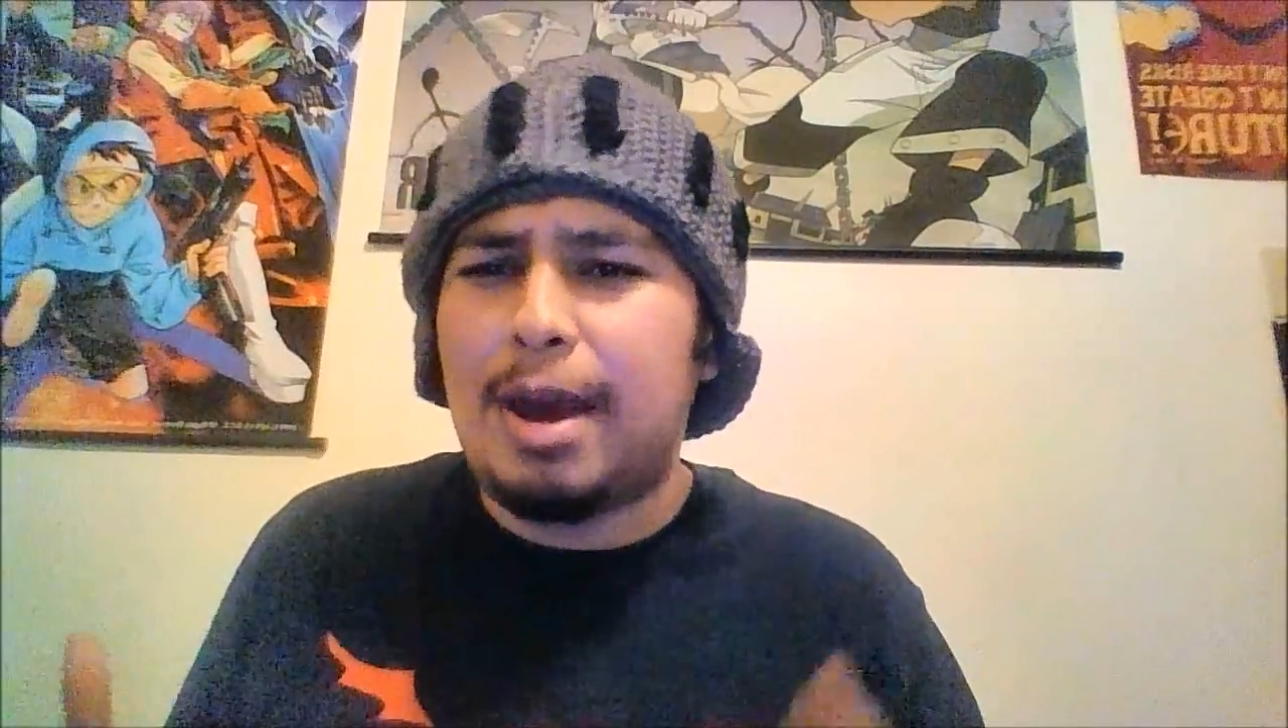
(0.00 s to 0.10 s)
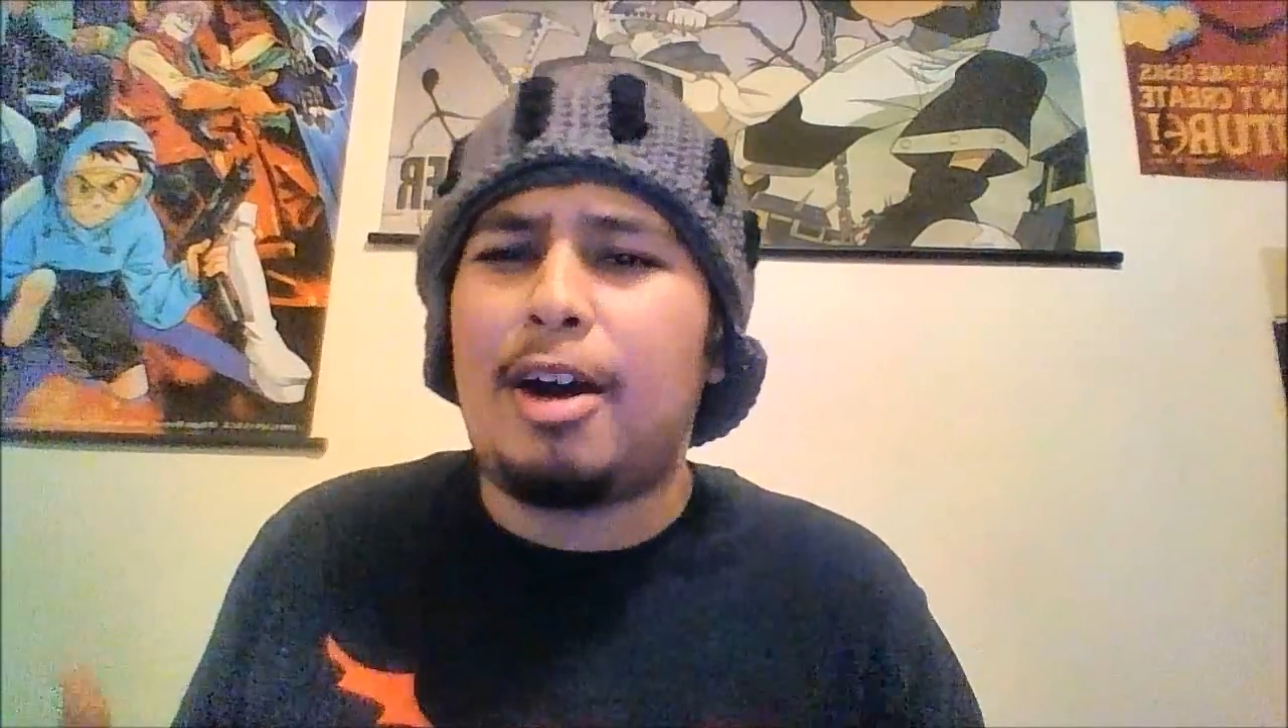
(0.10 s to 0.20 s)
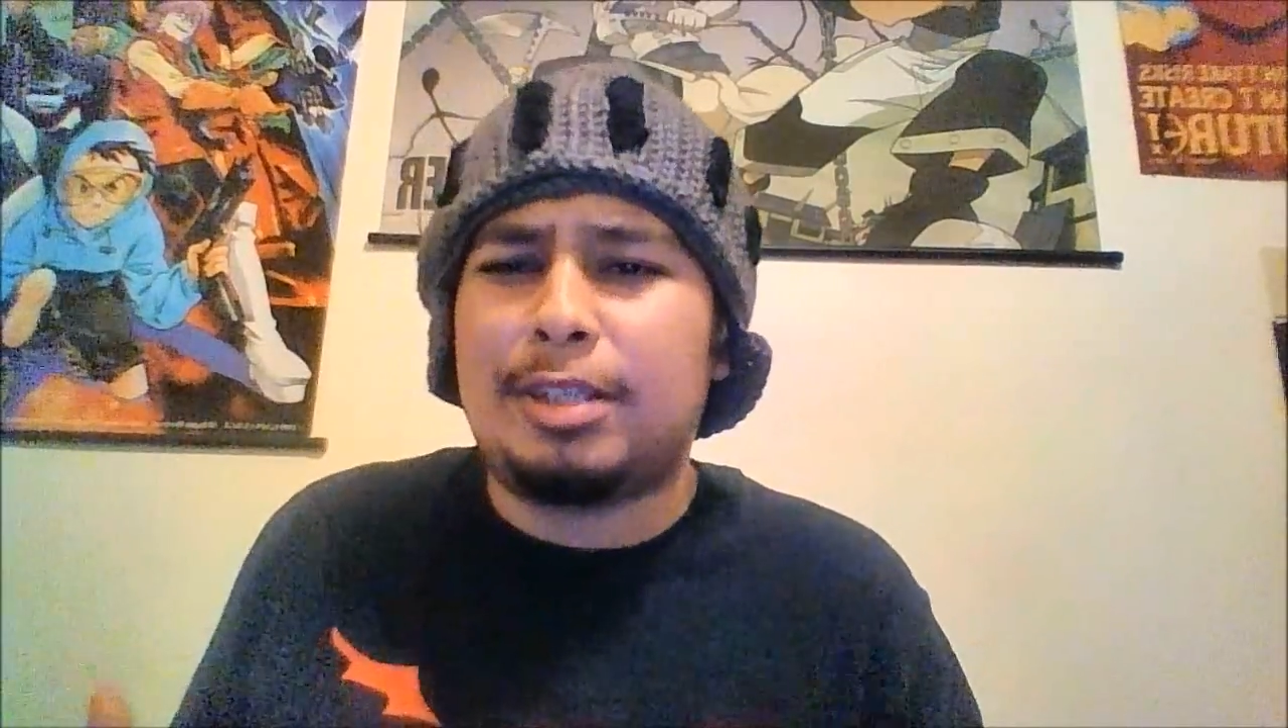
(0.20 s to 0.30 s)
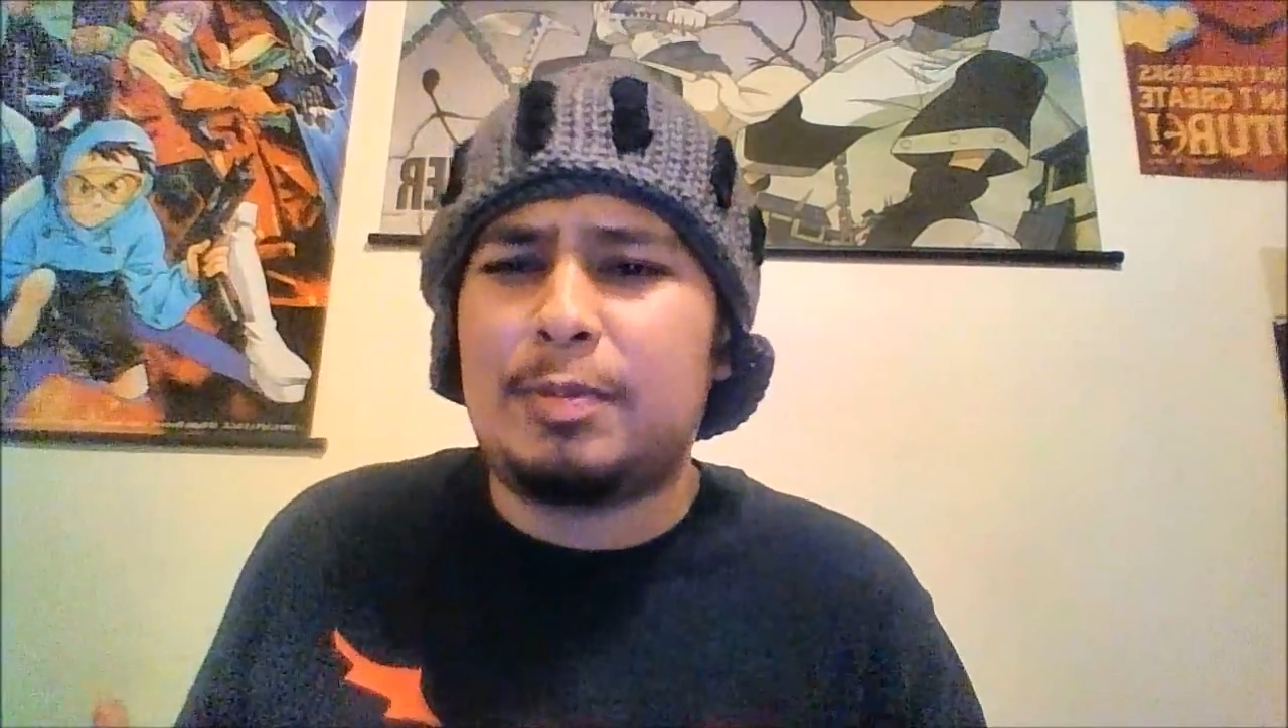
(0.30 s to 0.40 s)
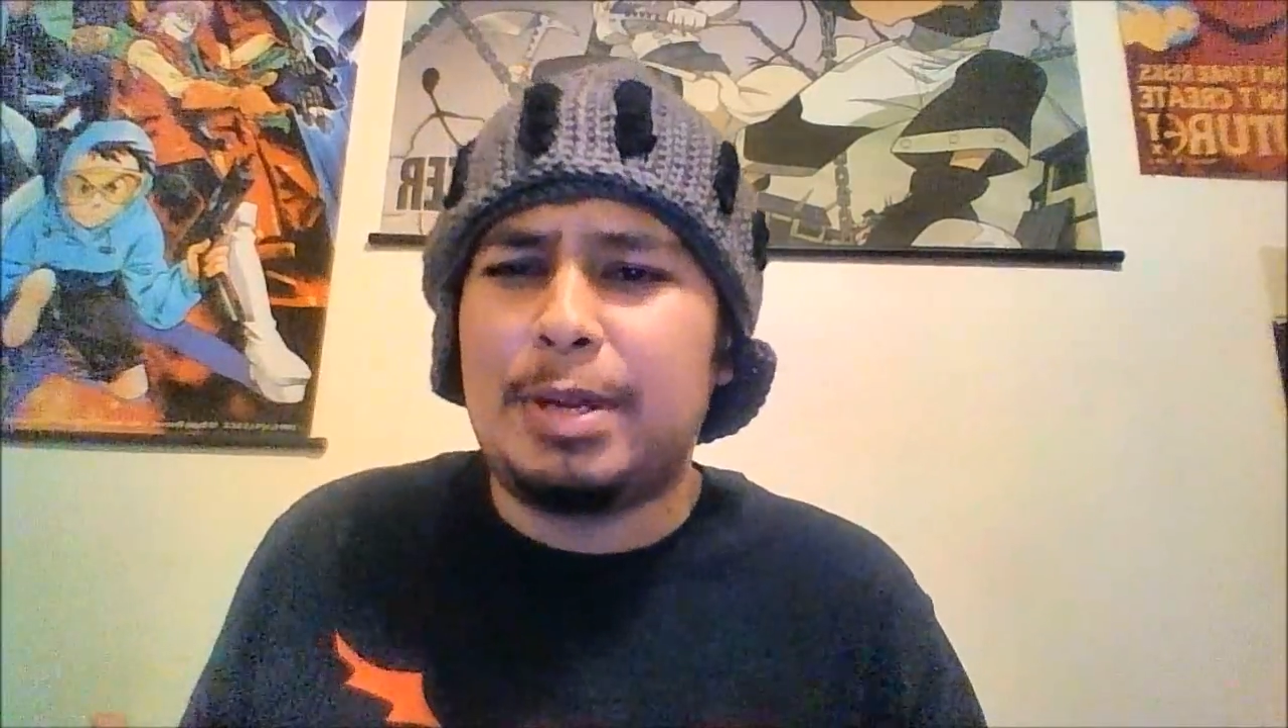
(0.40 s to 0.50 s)
in my
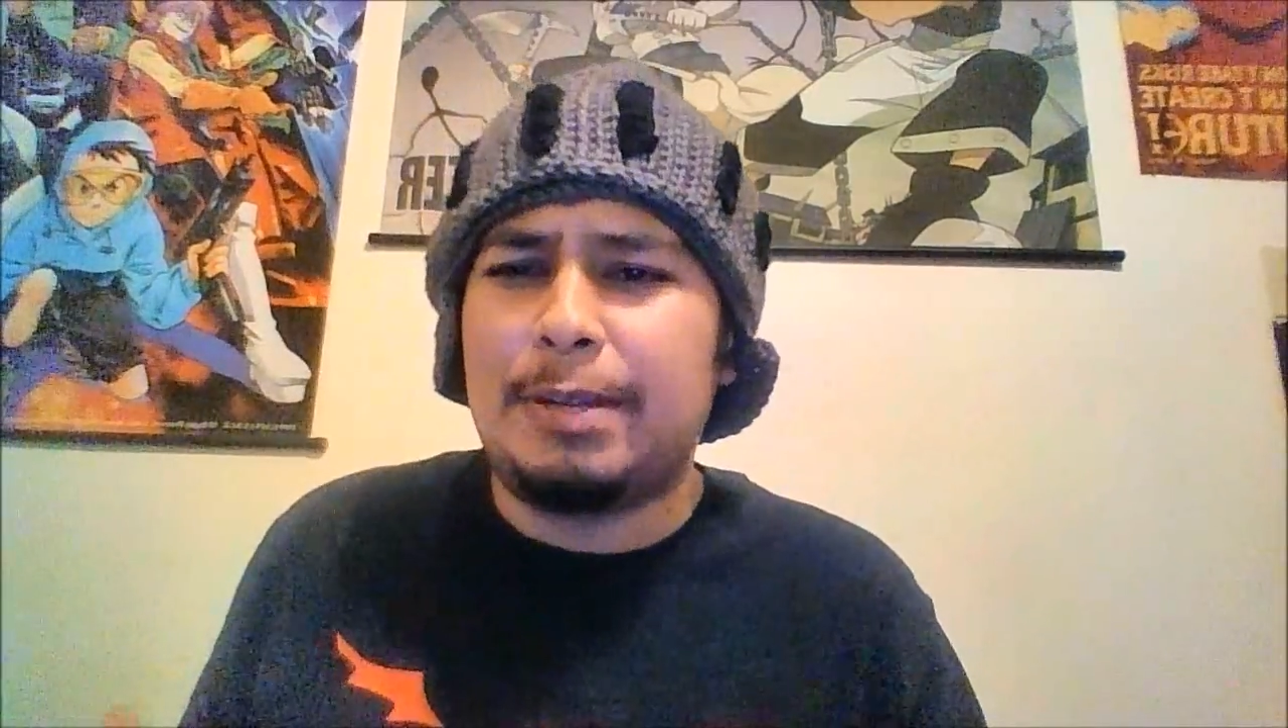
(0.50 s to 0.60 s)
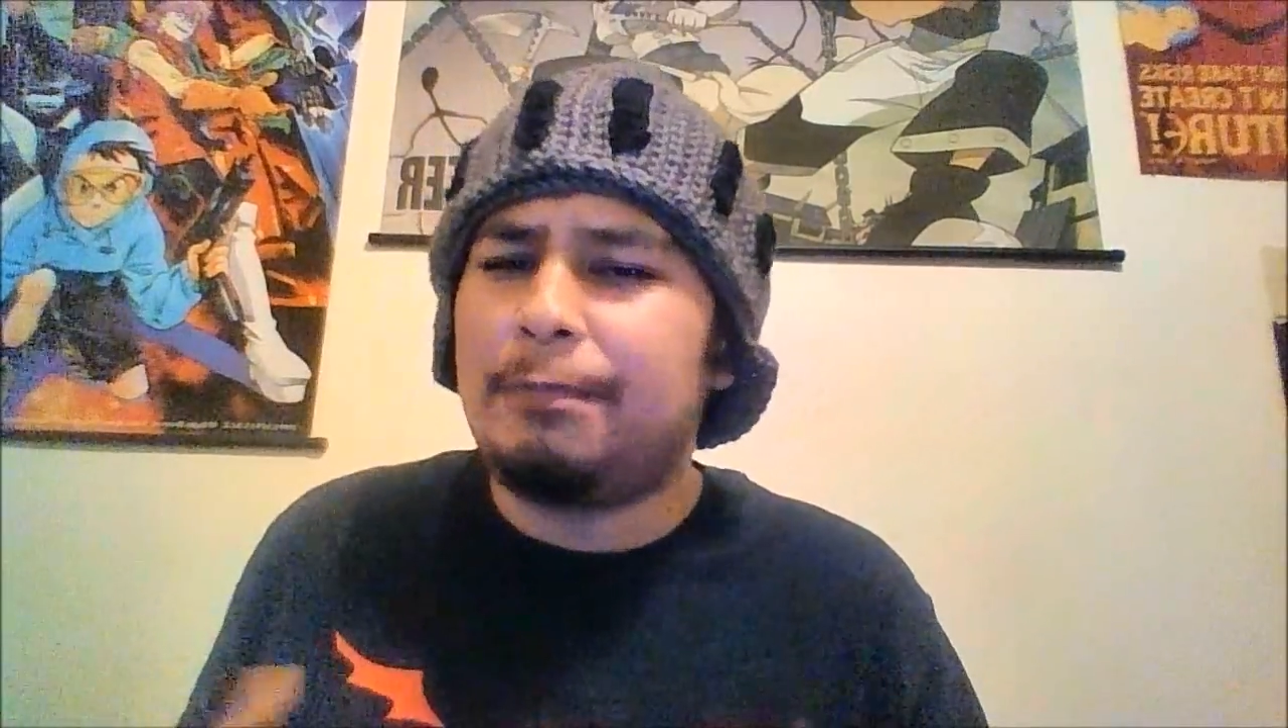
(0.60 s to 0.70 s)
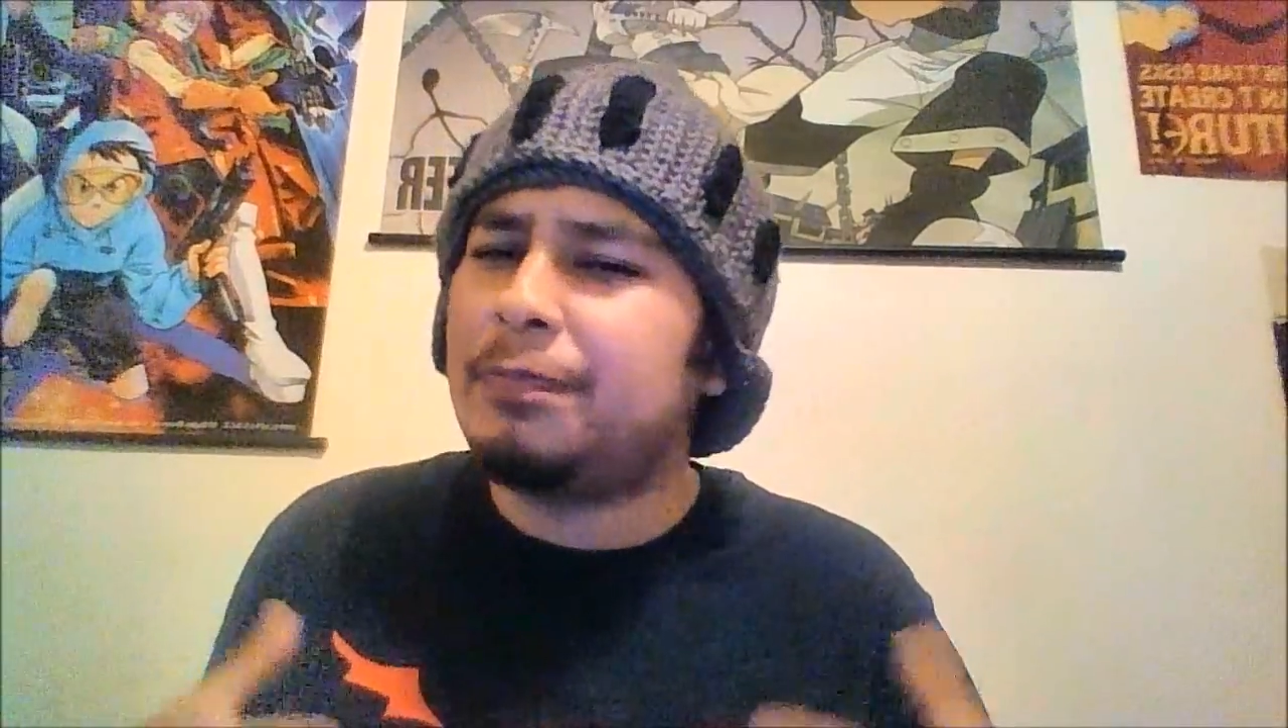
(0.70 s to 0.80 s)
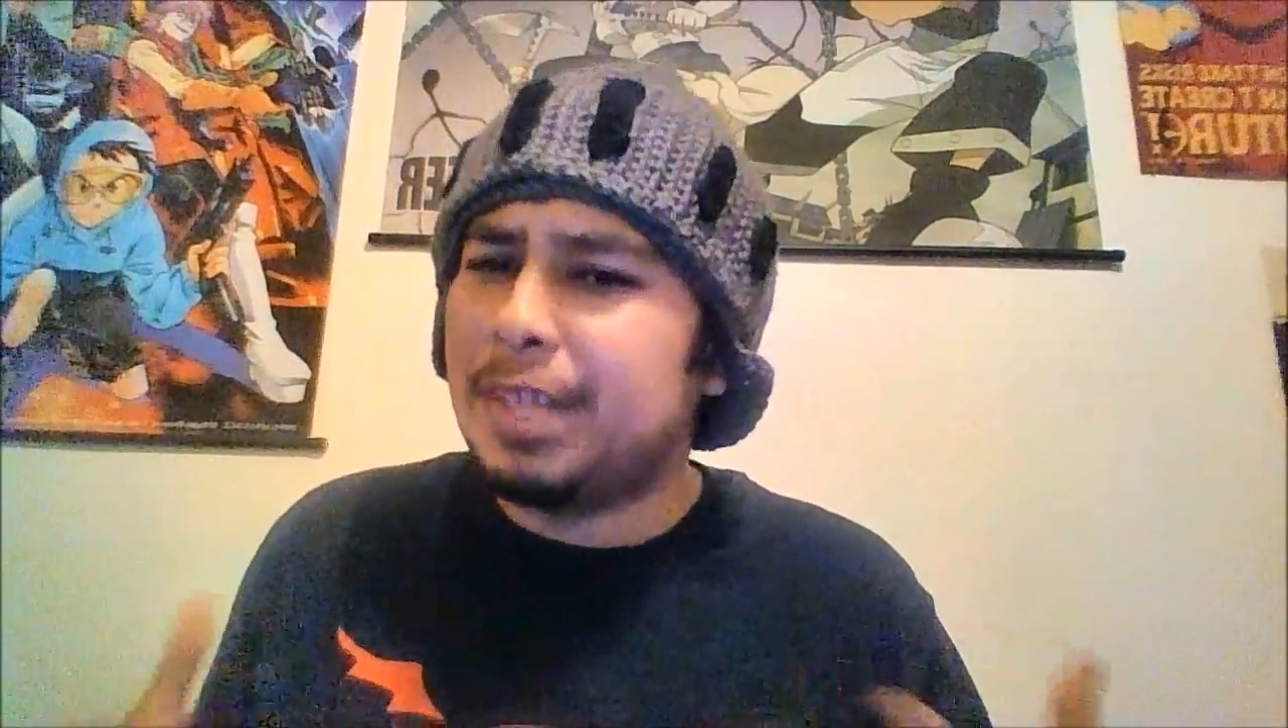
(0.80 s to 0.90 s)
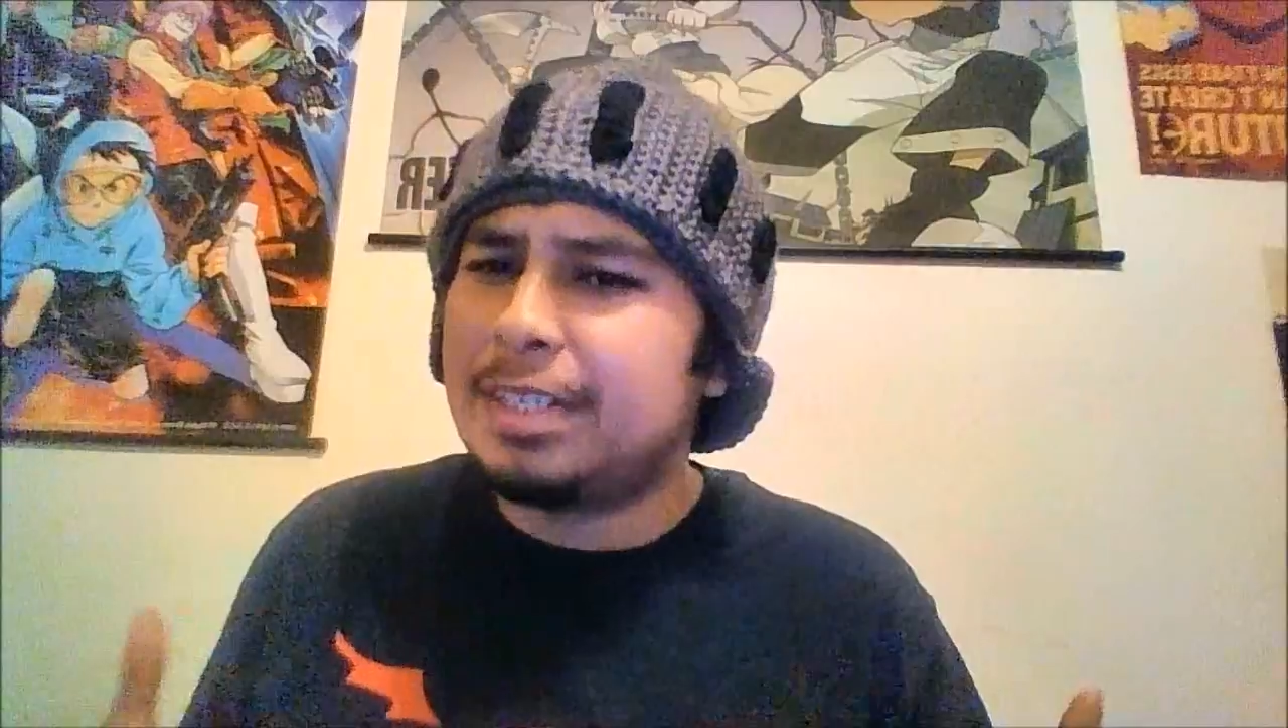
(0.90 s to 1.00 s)
honest
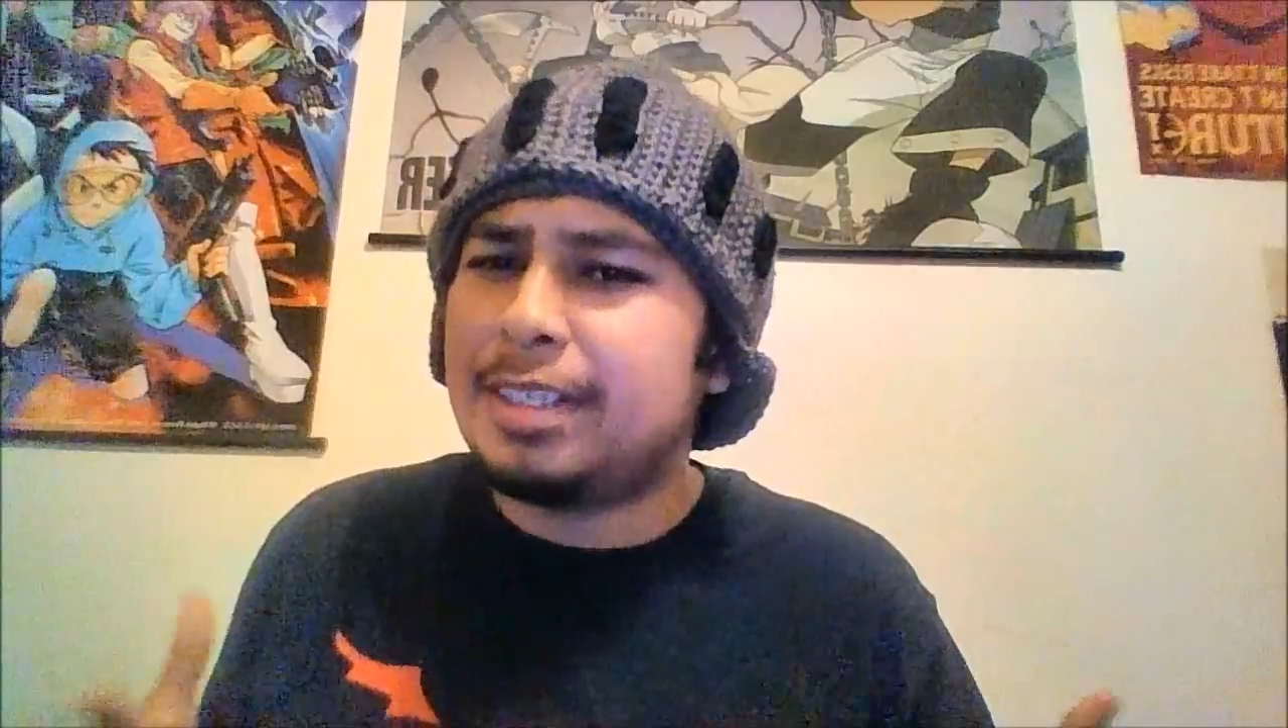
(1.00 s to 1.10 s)
opinion.